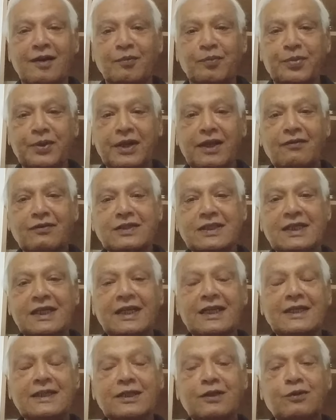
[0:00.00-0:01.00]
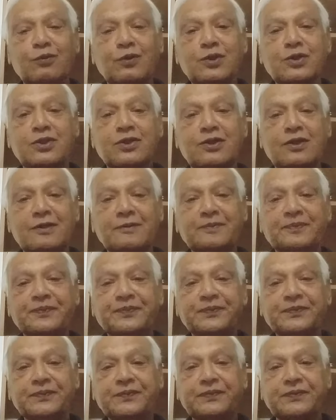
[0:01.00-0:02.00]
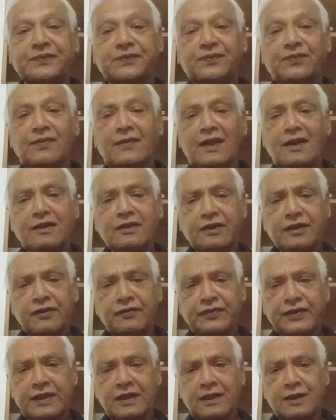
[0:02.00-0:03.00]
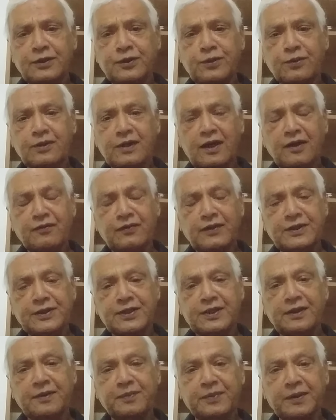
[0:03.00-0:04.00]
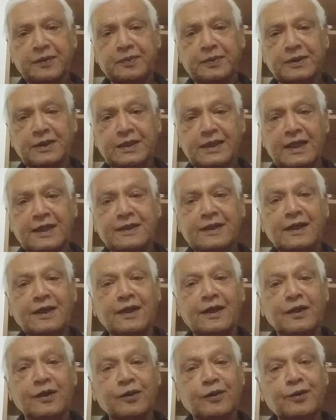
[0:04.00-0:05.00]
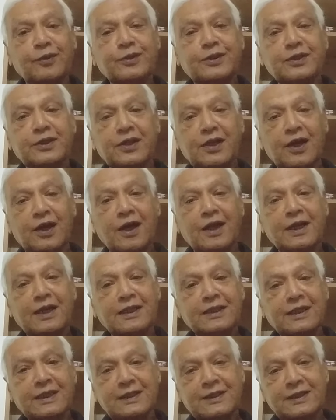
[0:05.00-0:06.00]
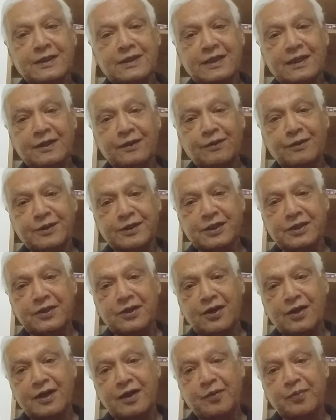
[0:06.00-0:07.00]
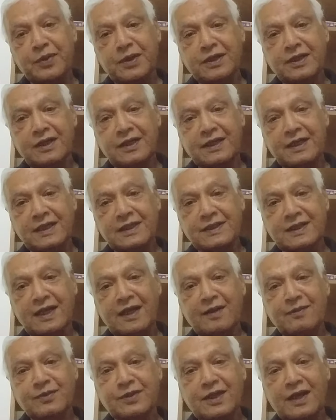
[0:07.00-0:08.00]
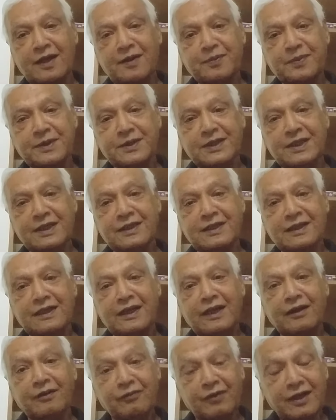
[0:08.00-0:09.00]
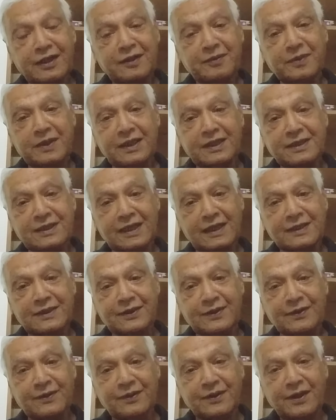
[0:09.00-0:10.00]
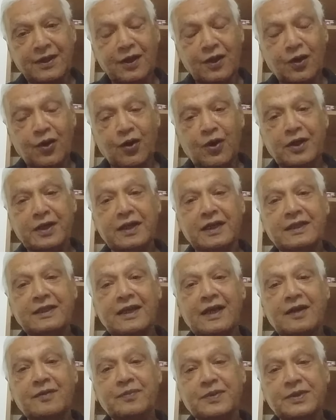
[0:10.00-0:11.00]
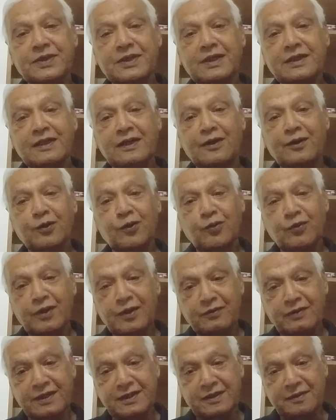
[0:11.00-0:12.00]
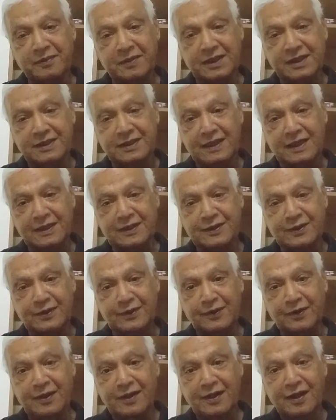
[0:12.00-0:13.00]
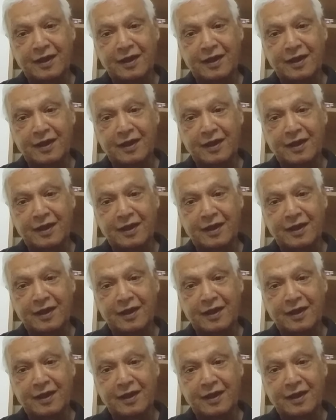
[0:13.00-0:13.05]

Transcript: Previously, it was difficult to convince the people that glutathione and these glutathione dependent enzymes are present in invertebrates also, or if they are present in lower vertebrates also.